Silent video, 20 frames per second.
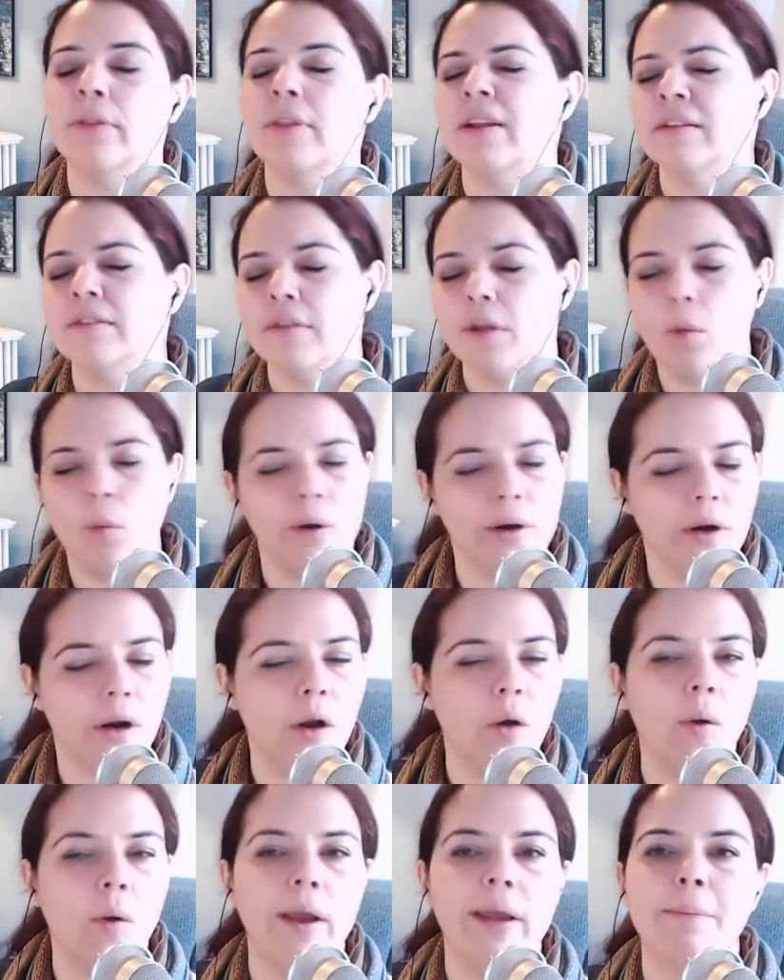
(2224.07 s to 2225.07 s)
things that weren't
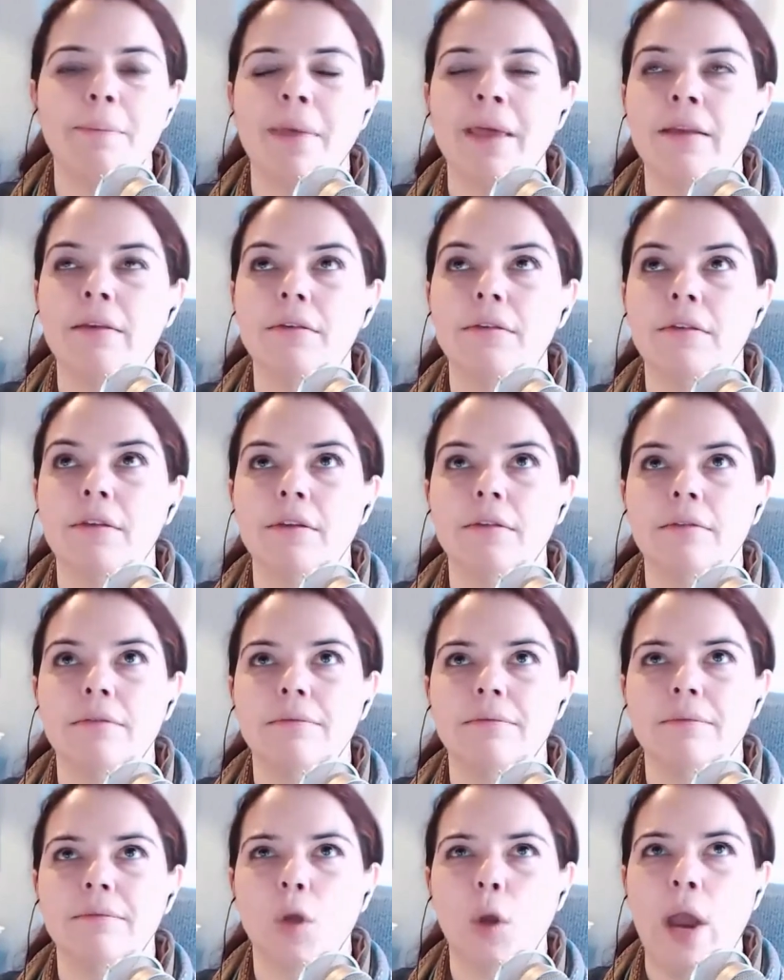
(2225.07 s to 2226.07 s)
quite meant to
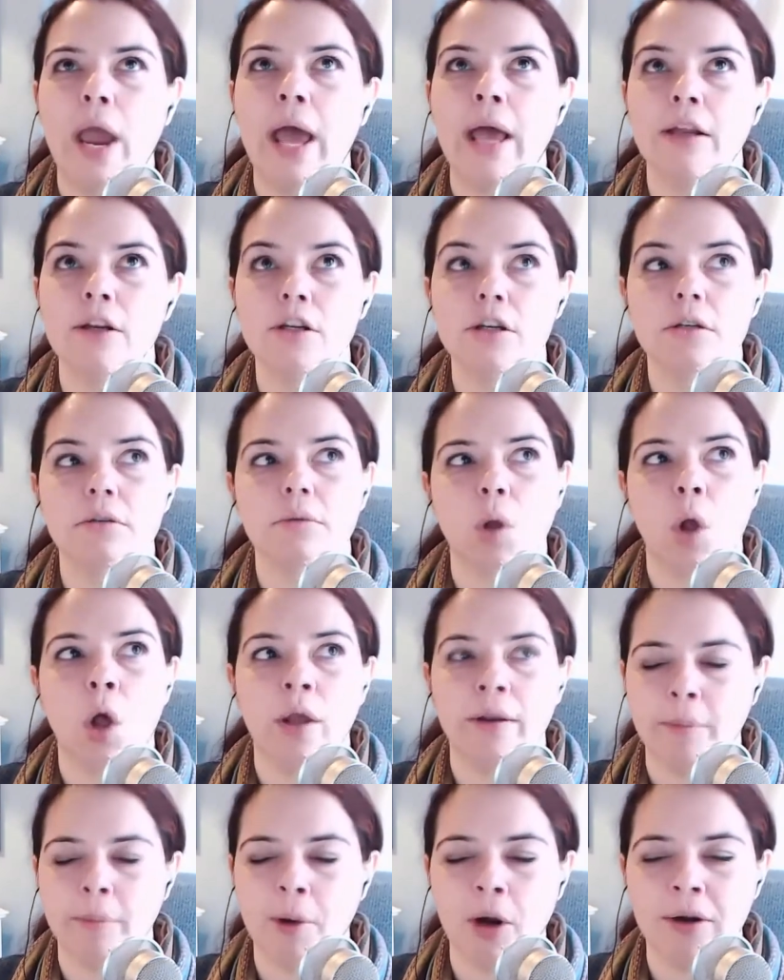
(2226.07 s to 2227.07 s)
crash
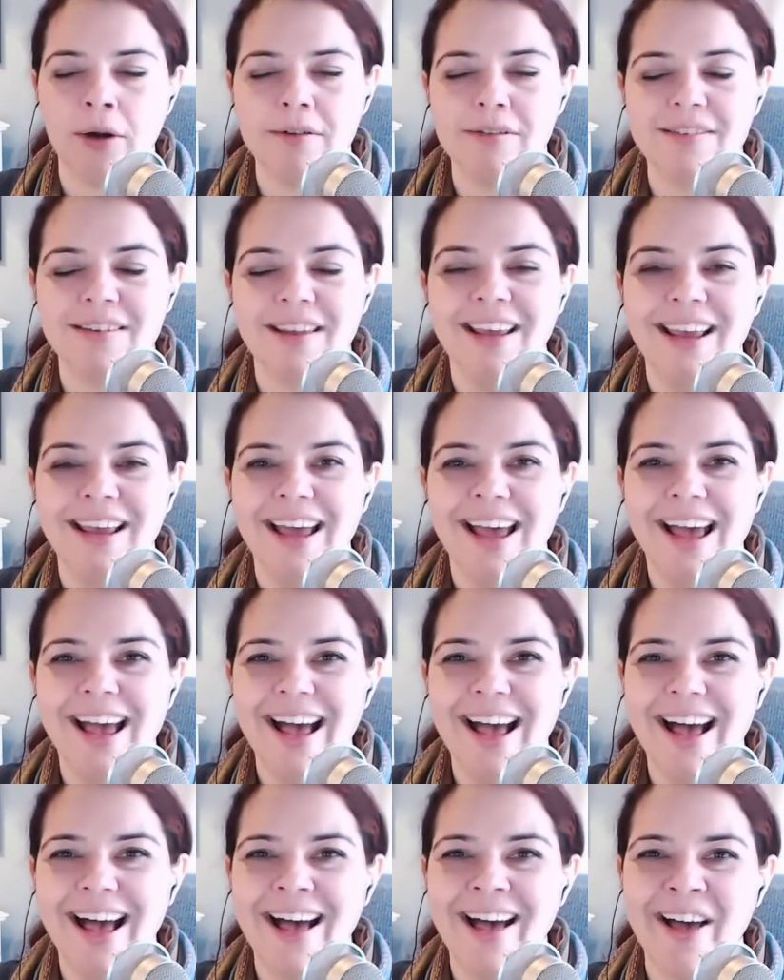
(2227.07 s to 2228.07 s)
onto Mars.
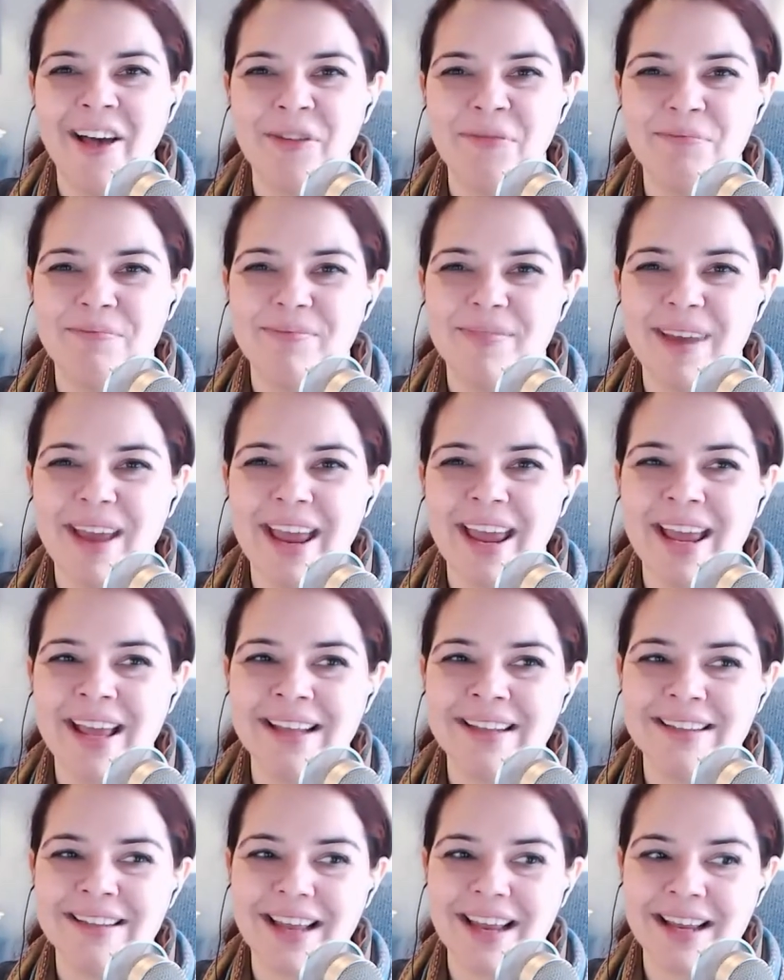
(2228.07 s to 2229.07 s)
Um,
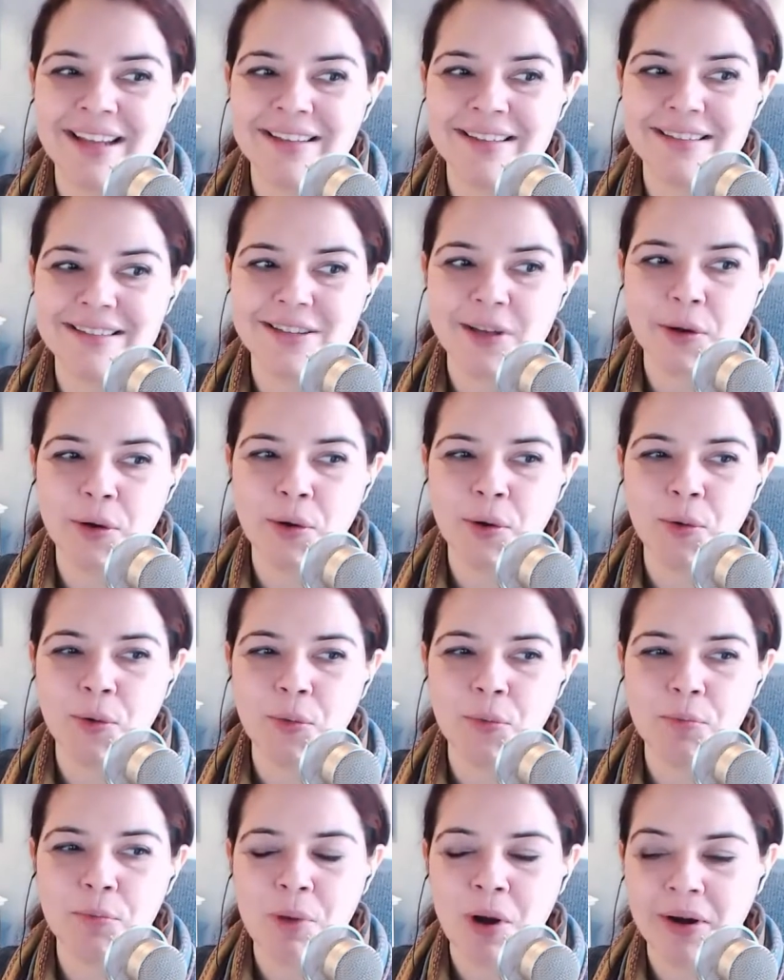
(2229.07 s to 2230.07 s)
and and
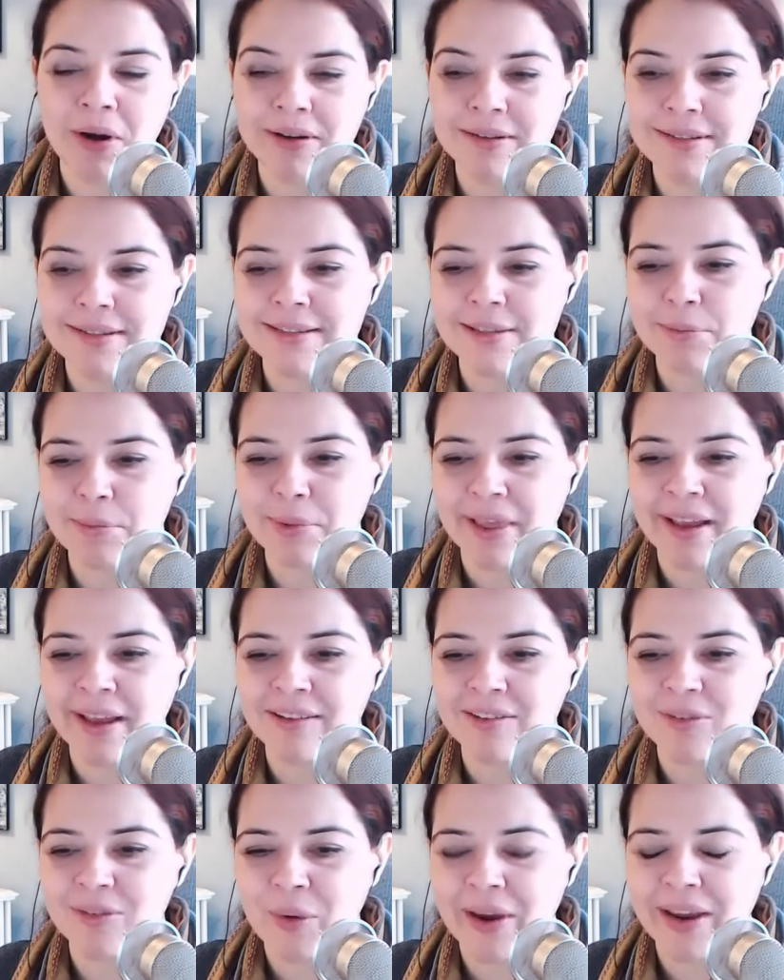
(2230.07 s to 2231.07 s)
so Mars is a
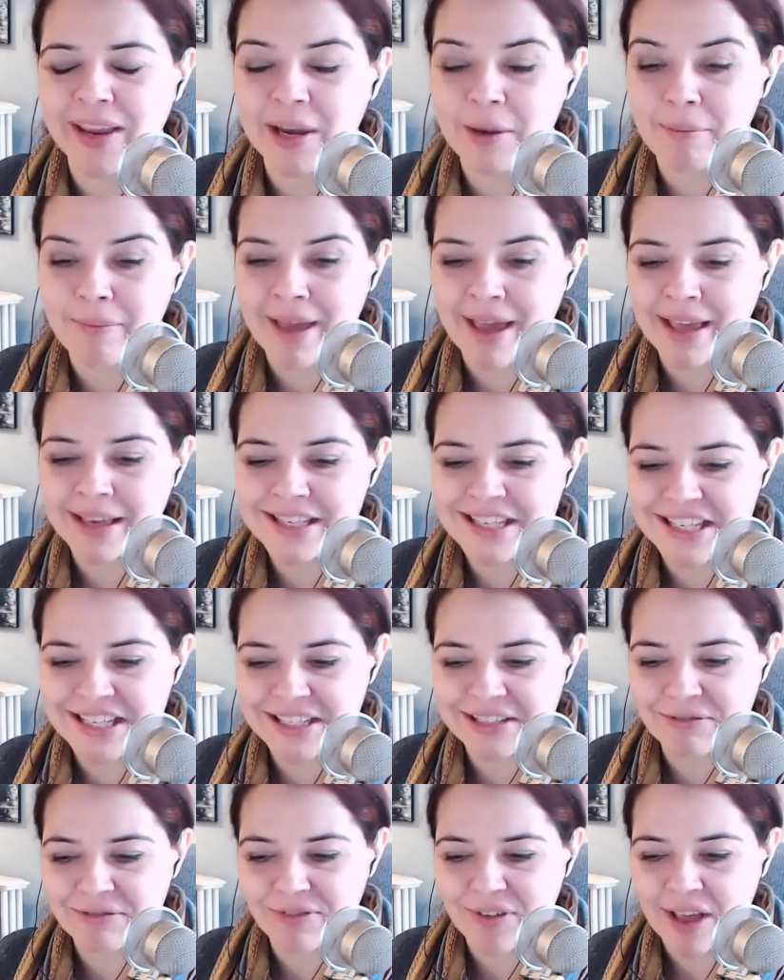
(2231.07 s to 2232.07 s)
place where I can
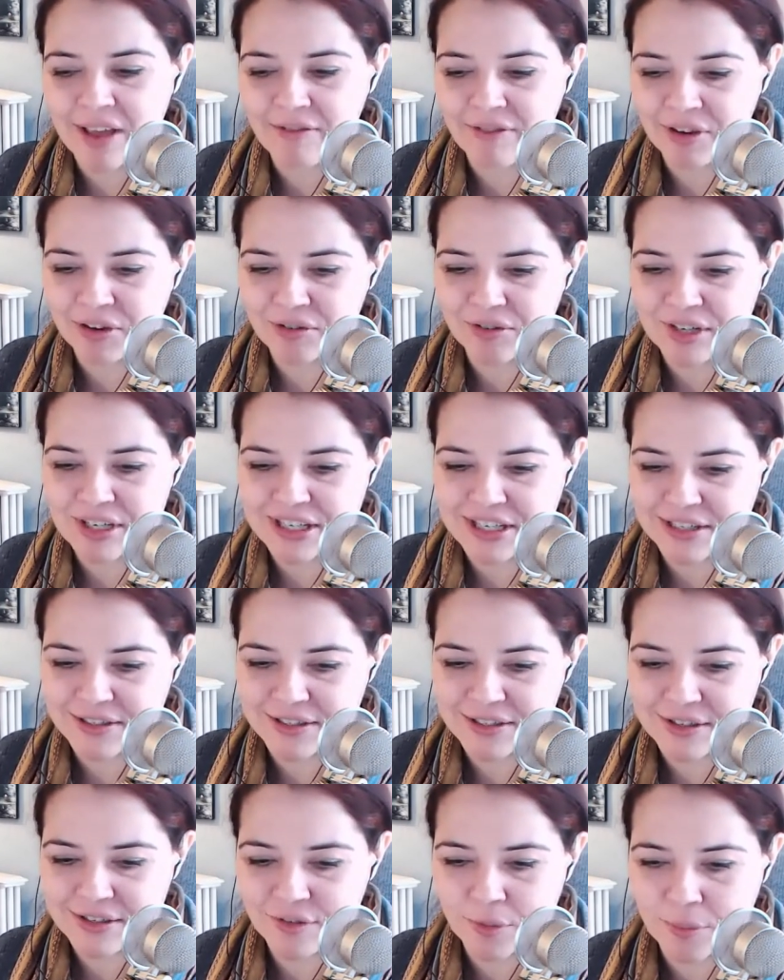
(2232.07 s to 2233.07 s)
imagine 500
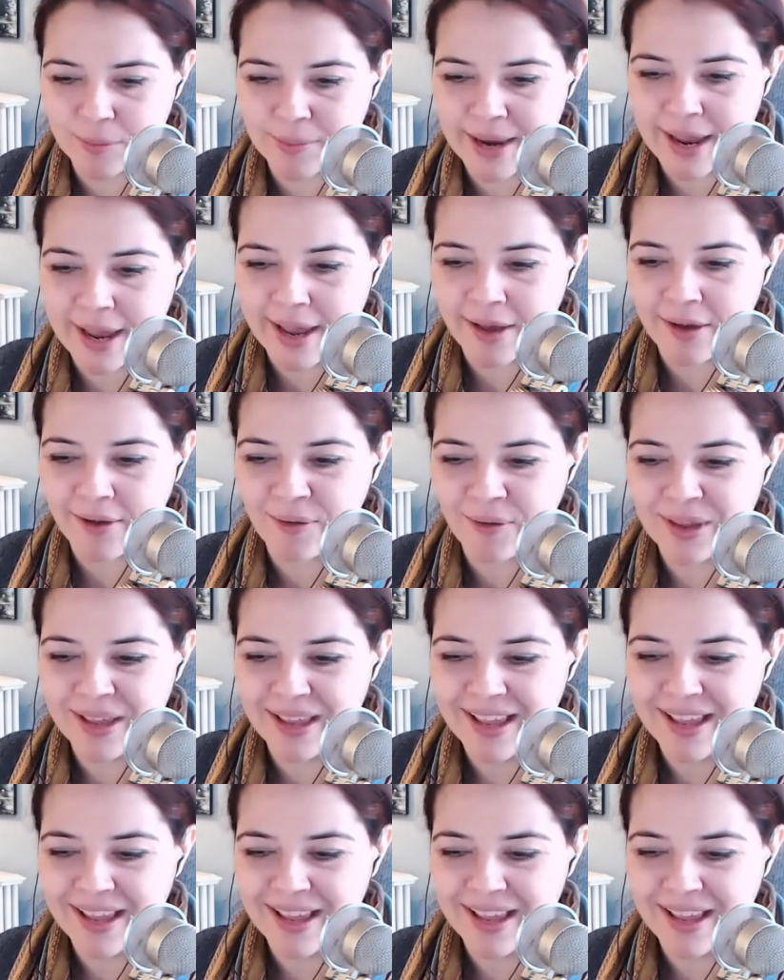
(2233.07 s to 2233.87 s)
years from now.